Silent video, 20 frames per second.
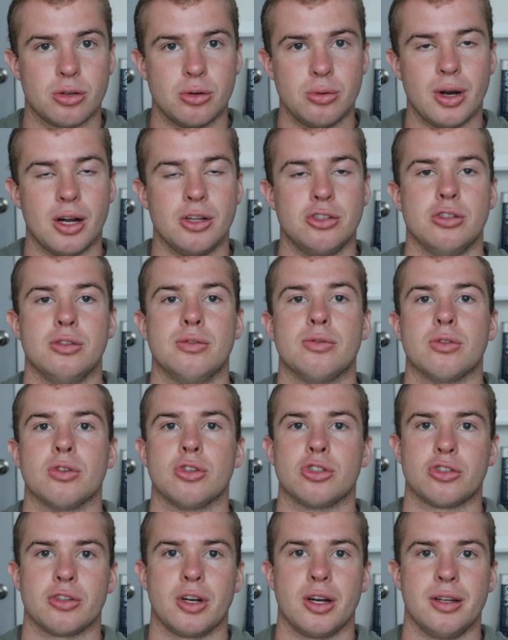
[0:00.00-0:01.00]
200 for
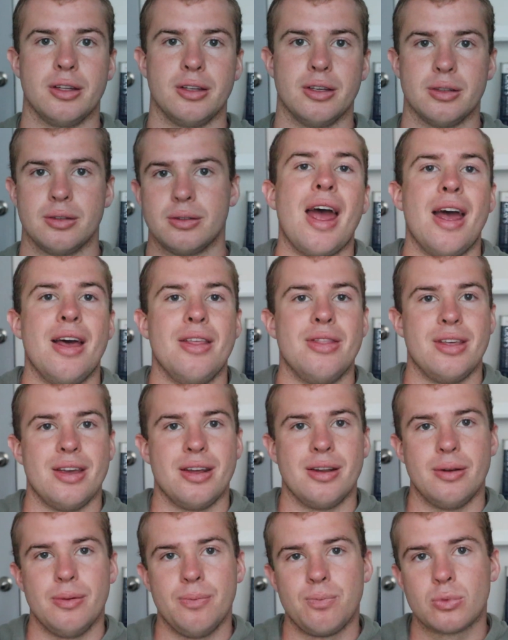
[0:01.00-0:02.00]
Australia. And
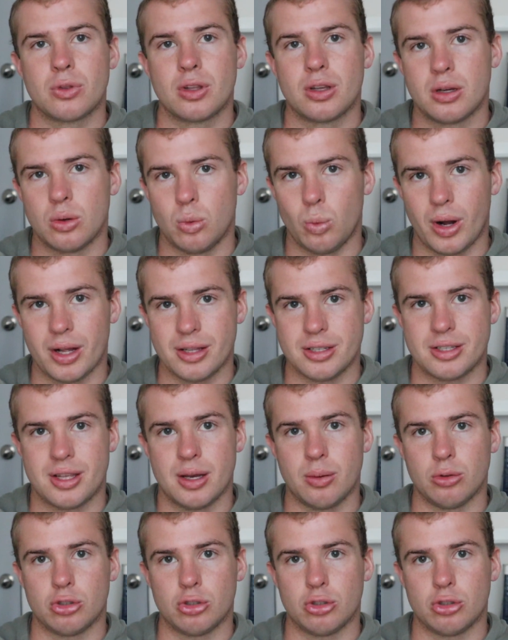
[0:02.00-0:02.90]
then ones that